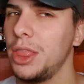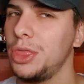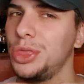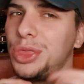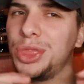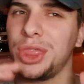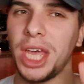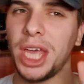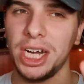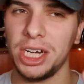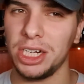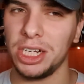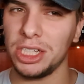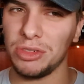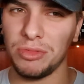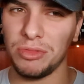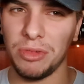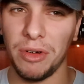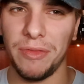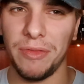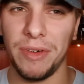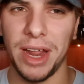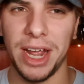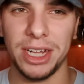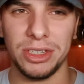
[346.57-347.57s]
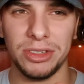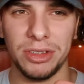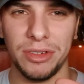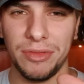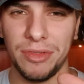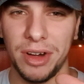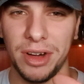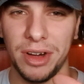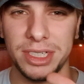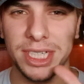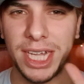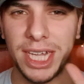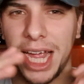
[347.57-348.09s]
That doesn't reflect on the
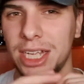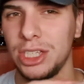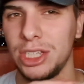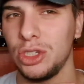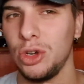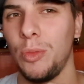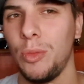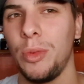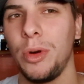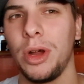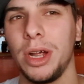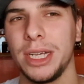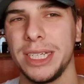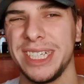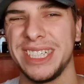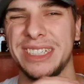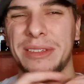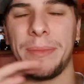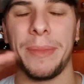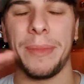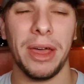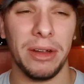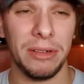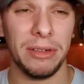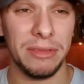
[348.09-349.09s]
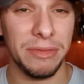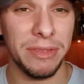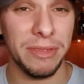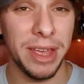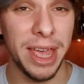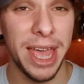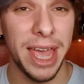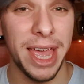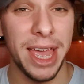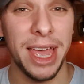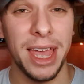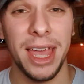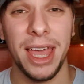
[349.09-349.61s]
fragrance at all because that's a bit
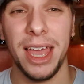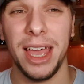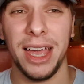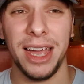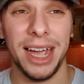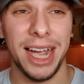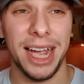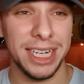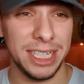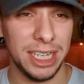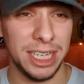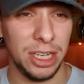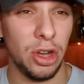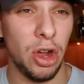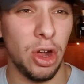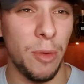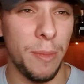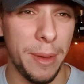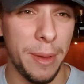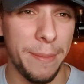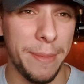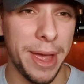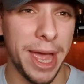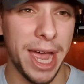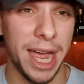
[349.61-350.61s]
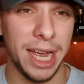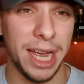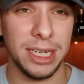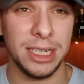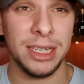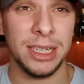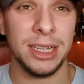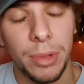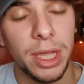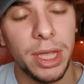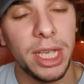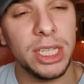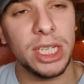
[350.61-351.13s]
unfair. I did go a bit mad.
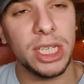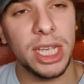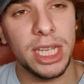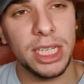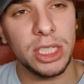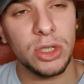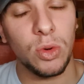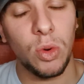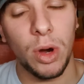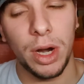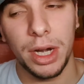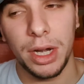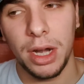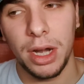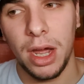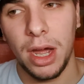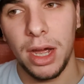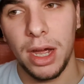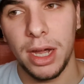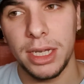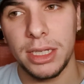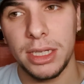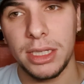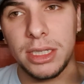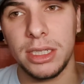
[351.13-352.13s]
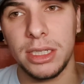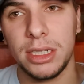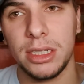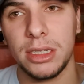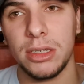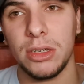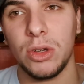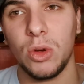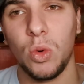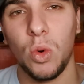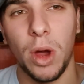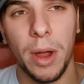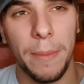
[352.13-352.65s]
But it is quite nice,
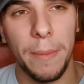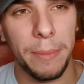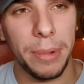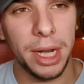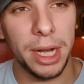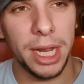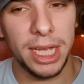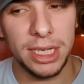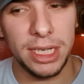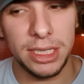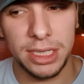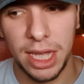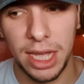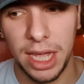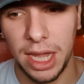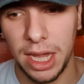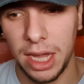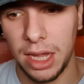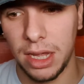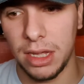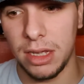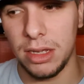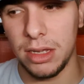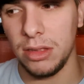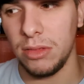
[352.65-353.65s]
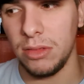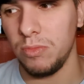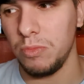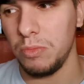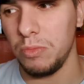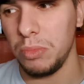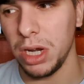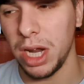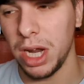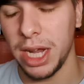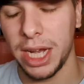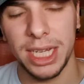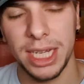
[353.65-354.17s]
quite pleasing.
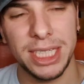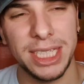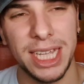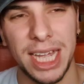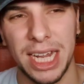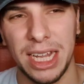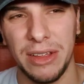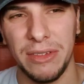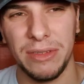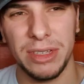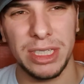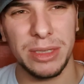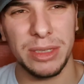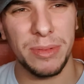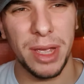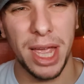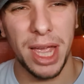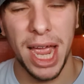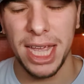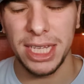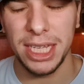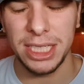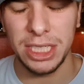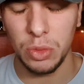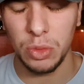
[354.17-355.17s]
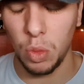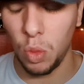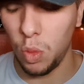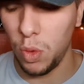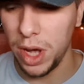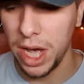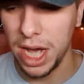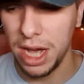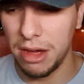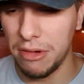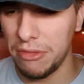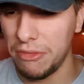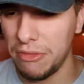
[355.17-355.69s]
But like I said, it has this
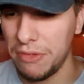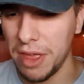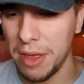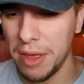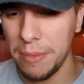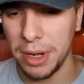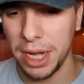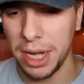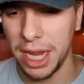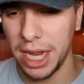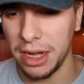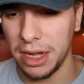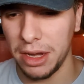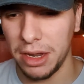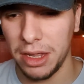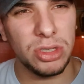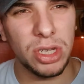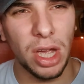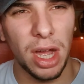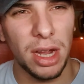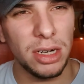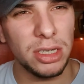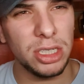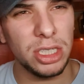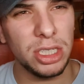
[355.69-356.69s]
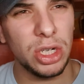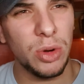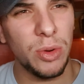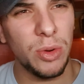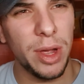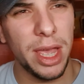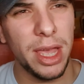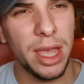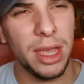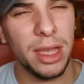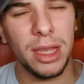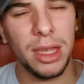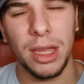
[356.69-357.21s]
weird feminine touch to
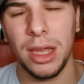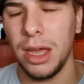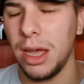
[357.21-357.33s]
it.